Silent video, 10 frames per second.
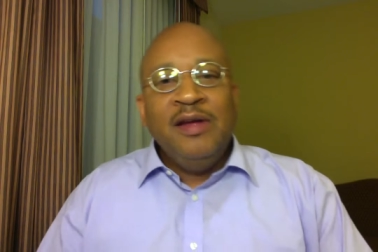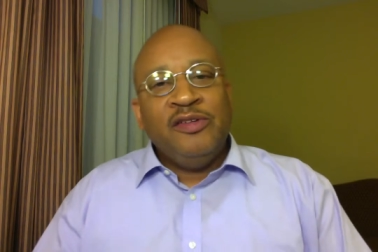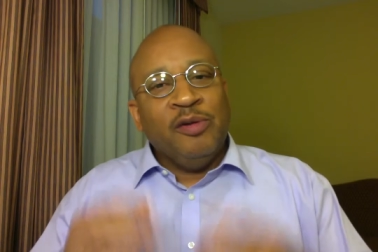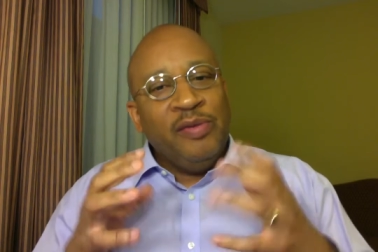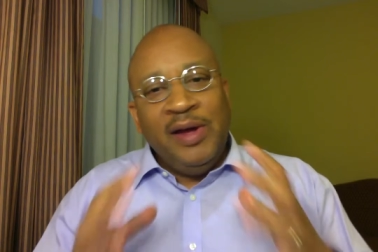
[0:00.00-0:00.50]

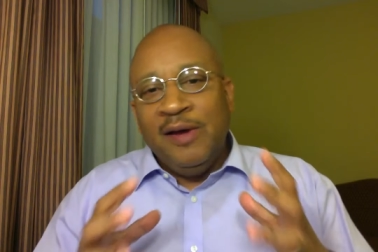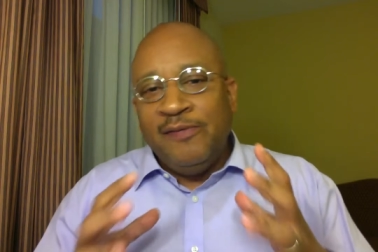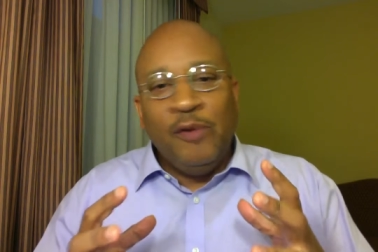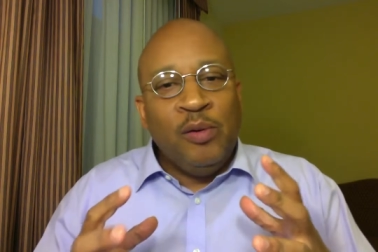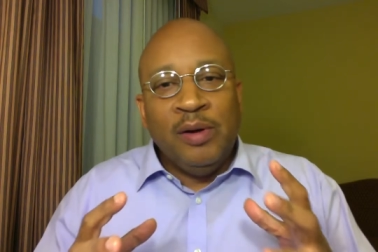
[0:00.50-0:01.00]
So
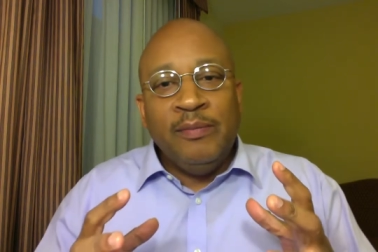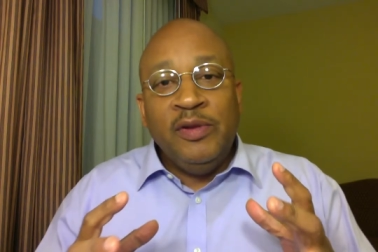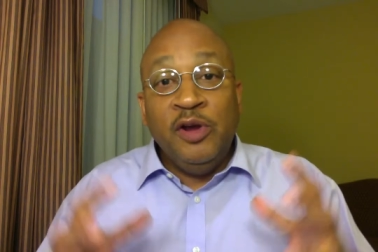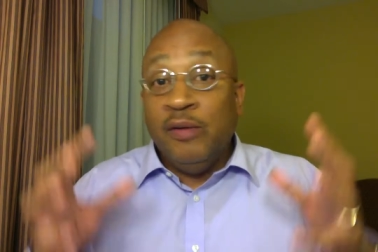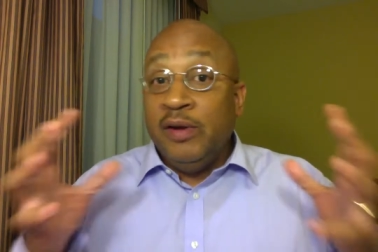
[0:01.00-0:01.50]
therefore,
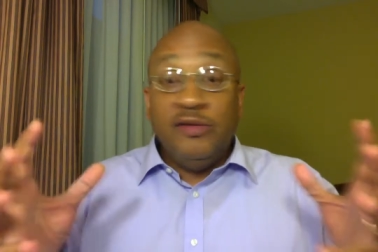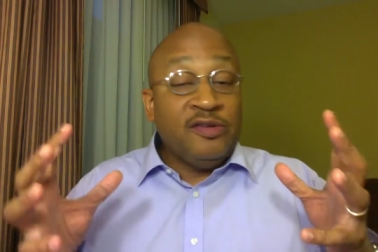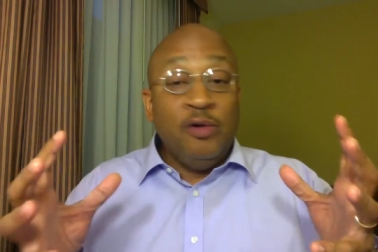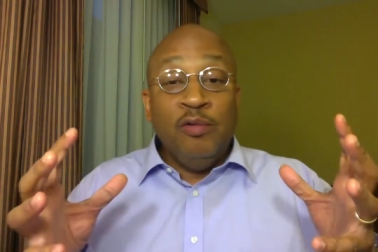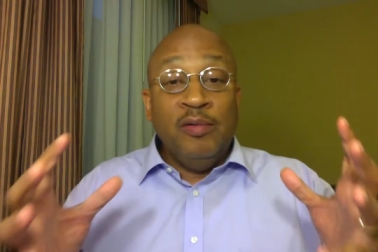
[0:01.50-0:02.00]
you're in
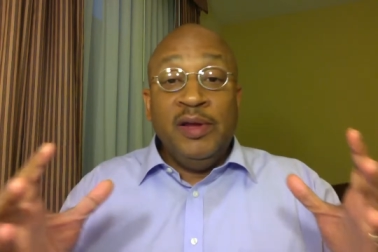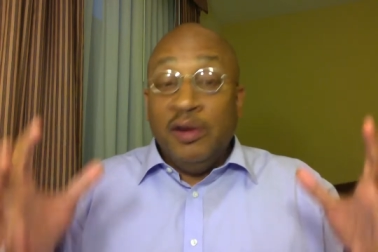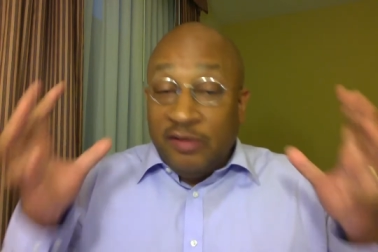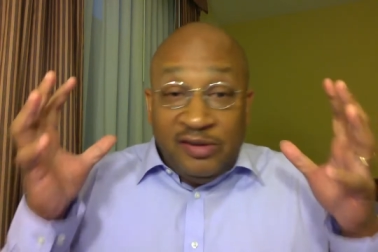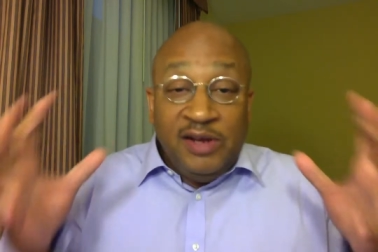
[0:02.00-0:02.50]
school.
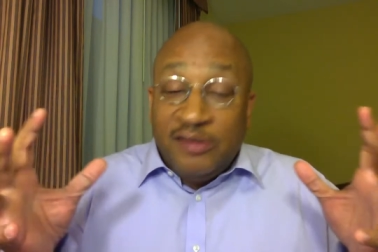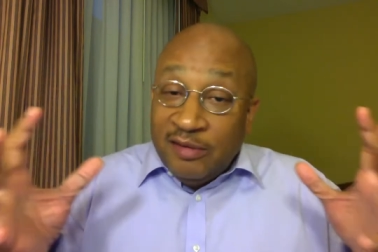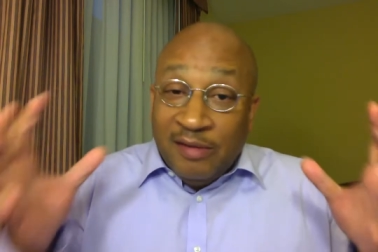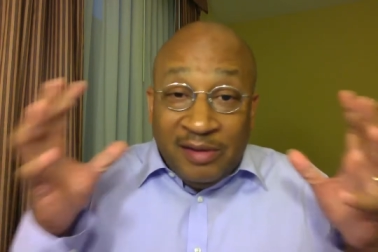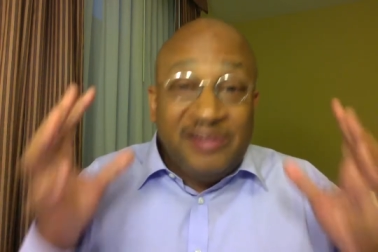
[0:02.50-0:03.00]
Your
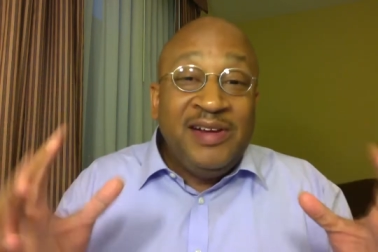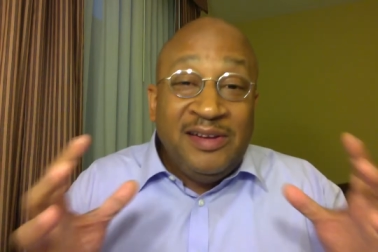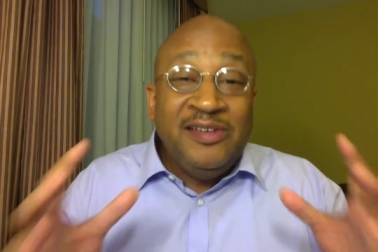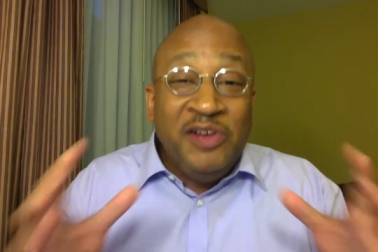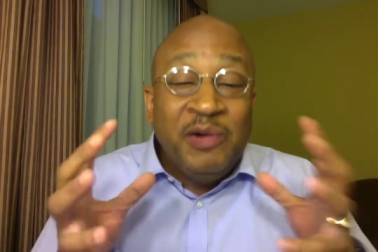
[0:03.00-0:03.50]
teachers are
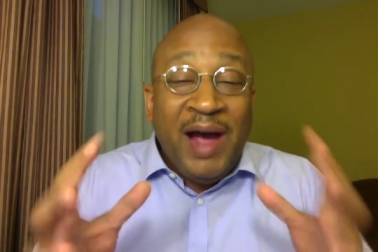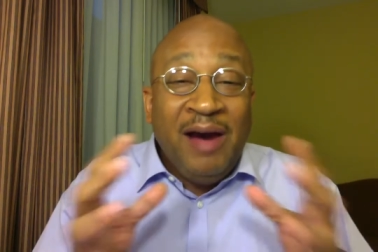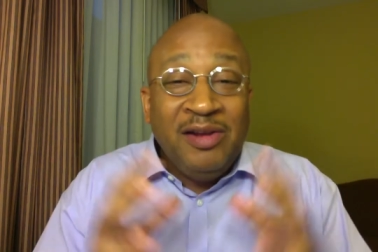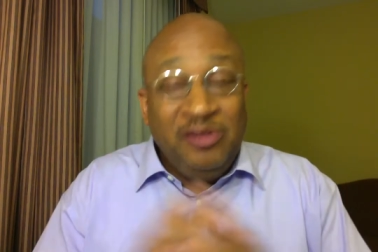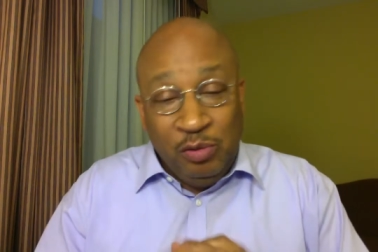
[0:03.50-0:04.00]
teaching you how
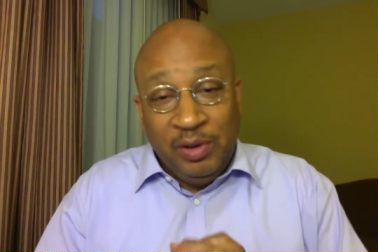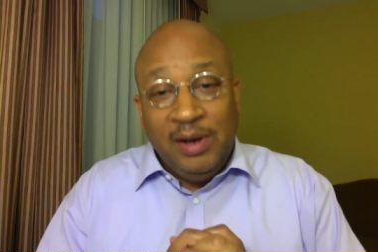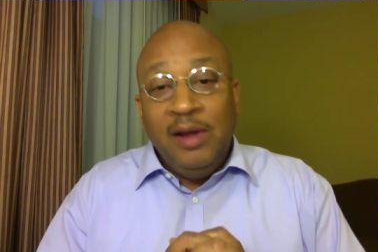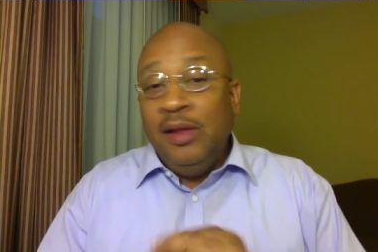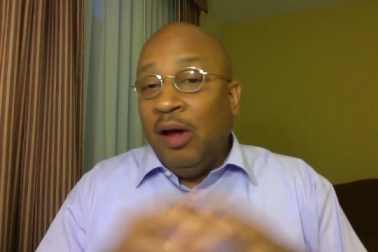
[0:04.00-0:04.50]
to do it.
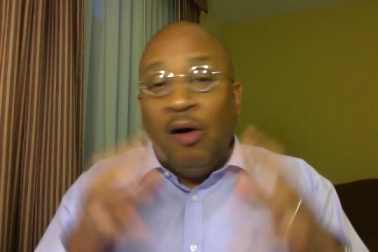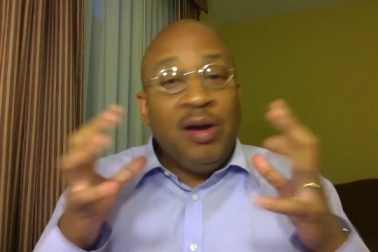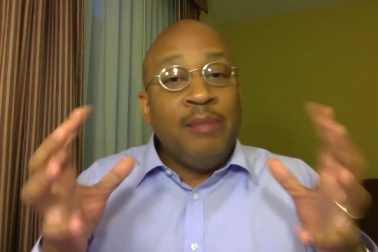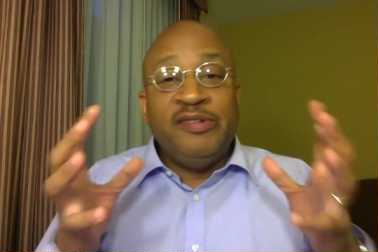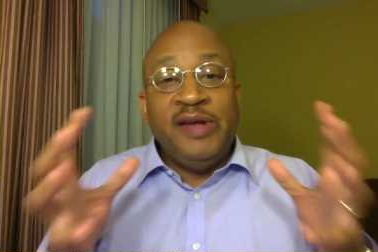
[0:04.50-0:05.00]

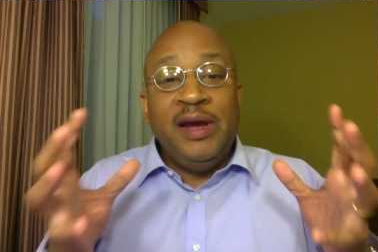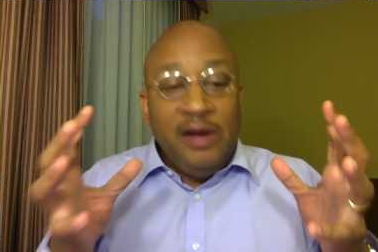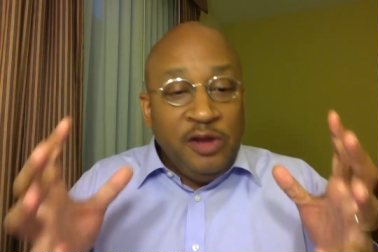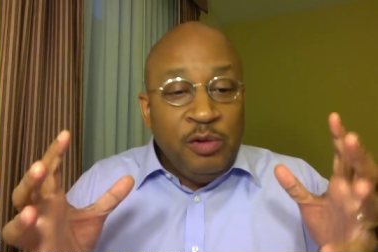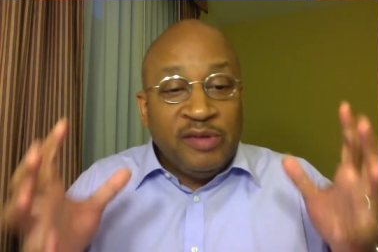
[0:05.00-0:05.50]
All I'm saying
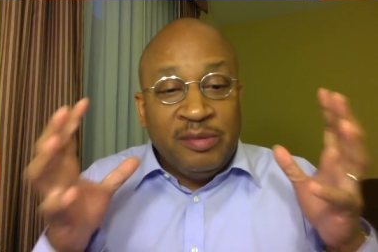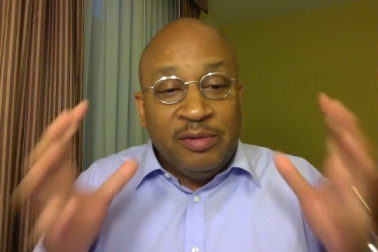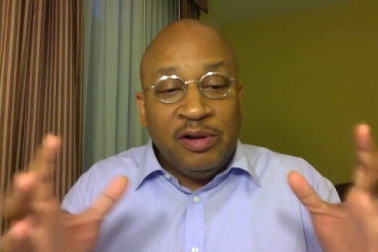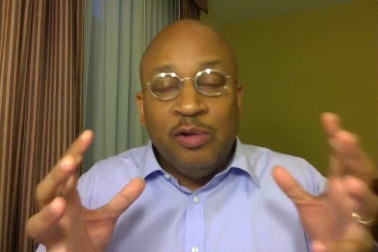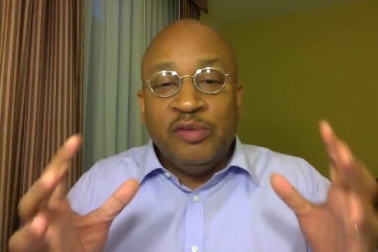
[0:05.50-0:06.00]
to you as I'm
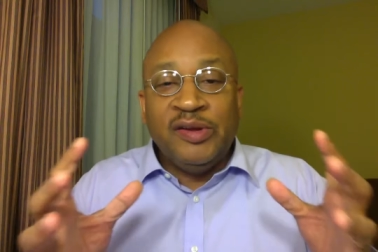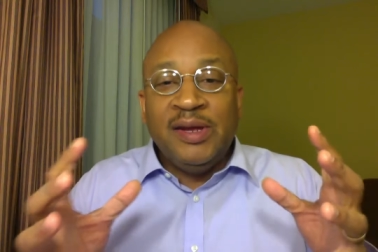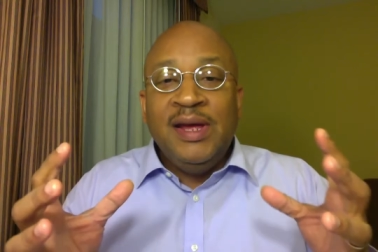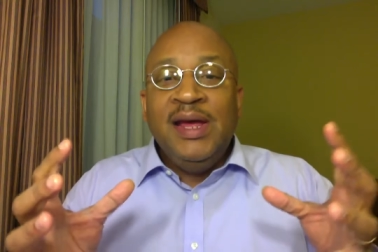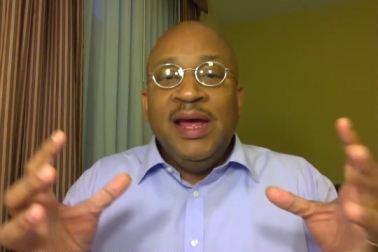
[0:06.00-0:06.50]
closing
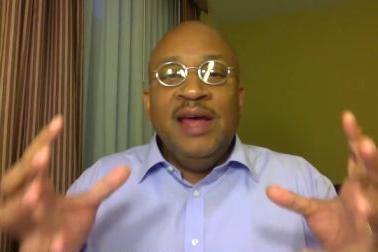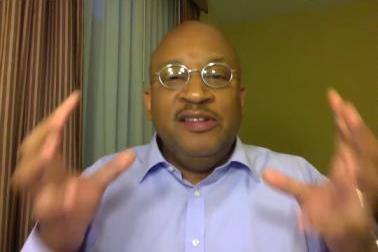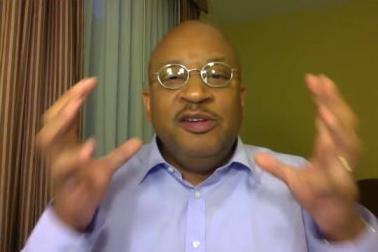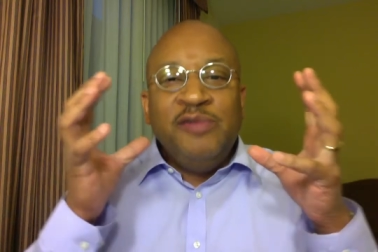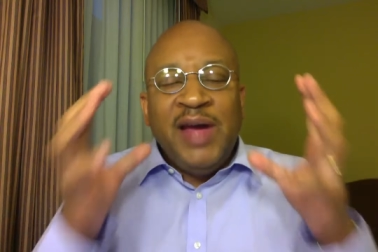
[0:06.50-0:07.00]

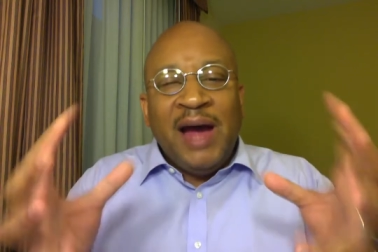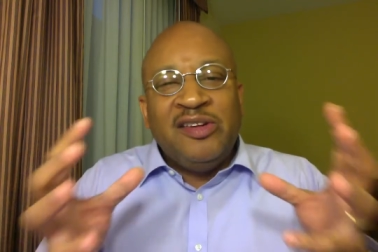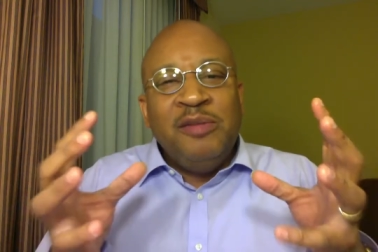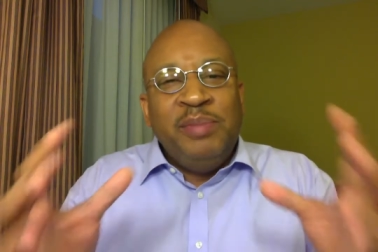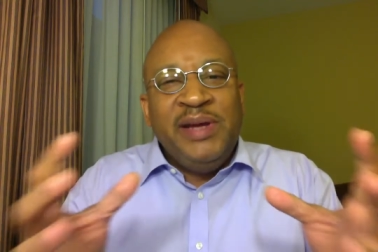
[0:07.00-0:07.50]
is you've
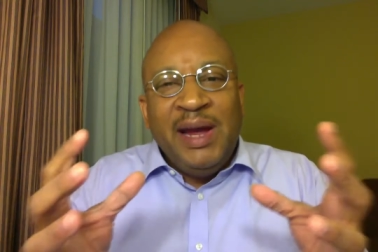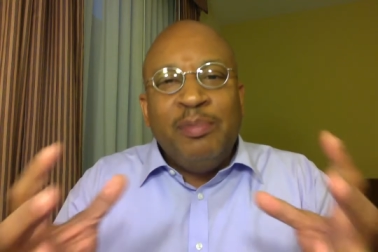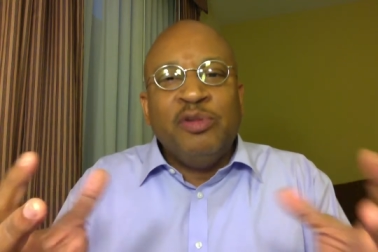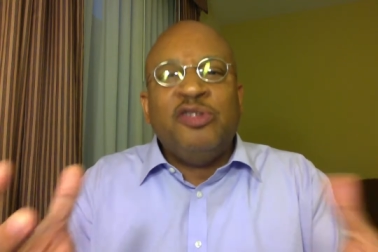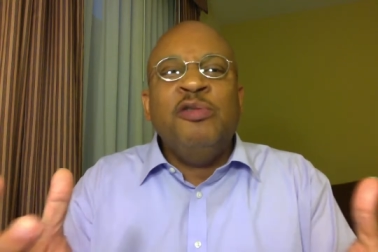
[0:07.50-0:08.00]
got to be
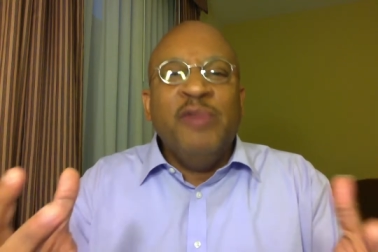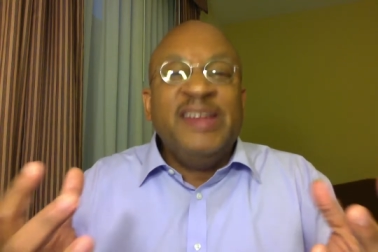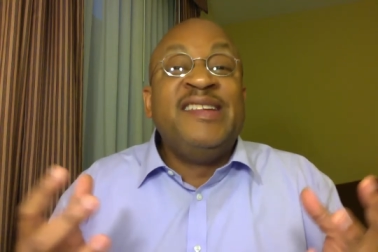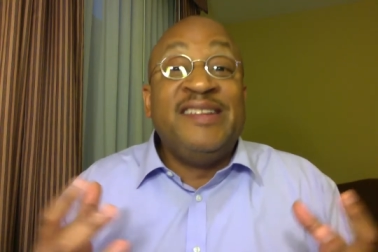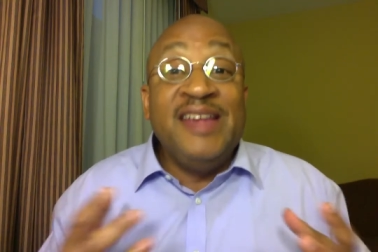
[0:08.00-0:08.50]
able to
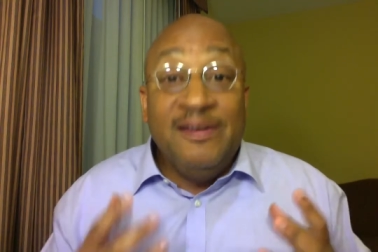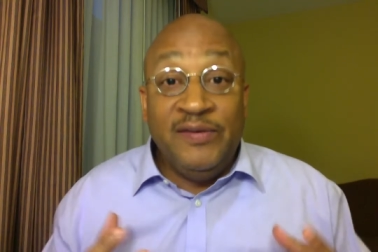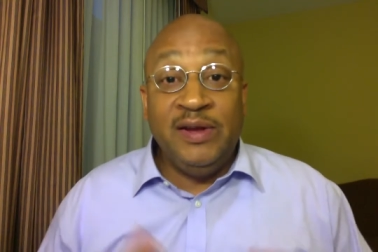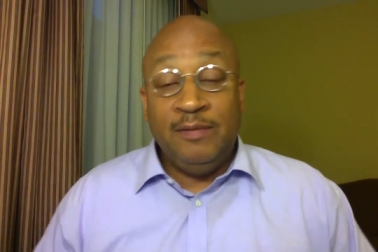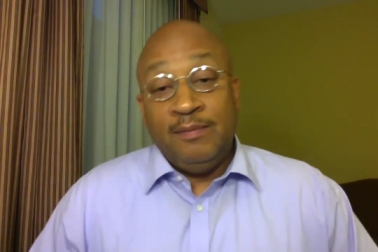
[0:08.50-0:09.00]
receive it.